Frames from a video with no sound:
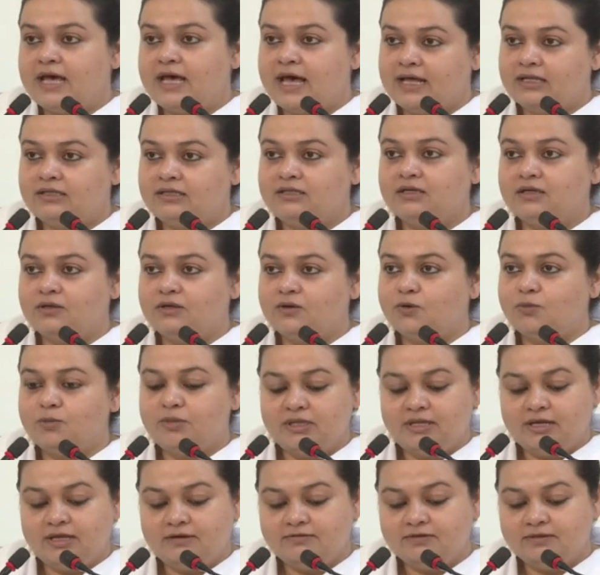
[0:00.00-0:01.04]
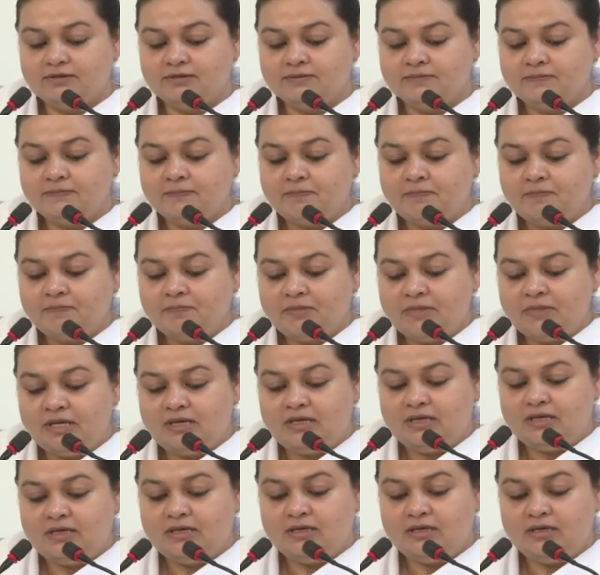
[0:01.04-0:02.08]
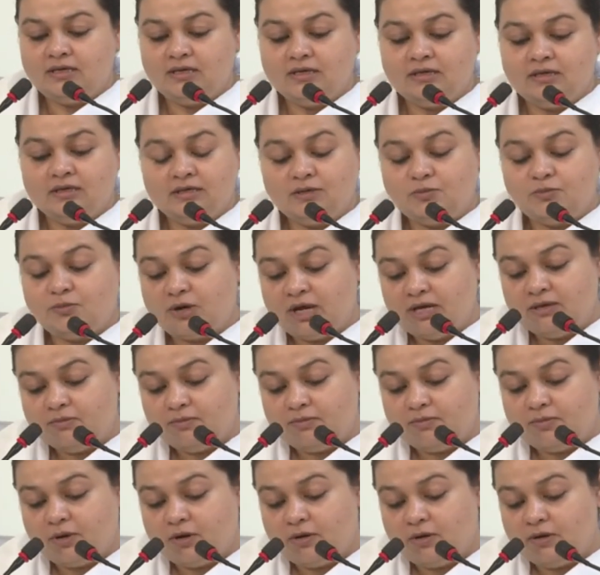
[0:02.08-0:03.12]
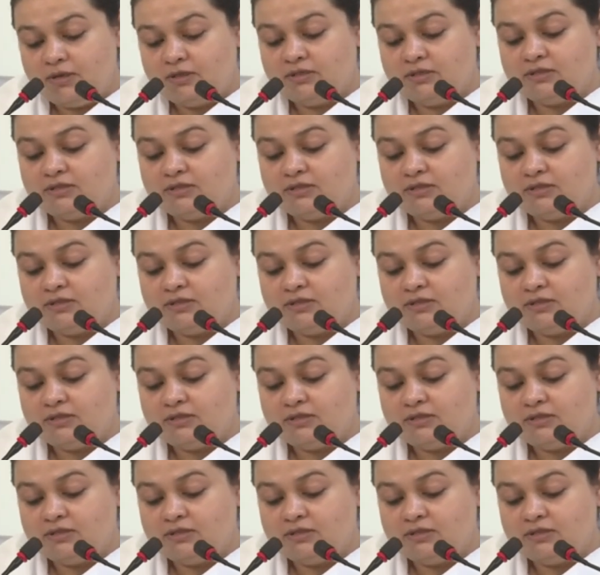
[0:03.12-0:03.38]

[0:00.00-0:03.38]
at the global level. The Prime Point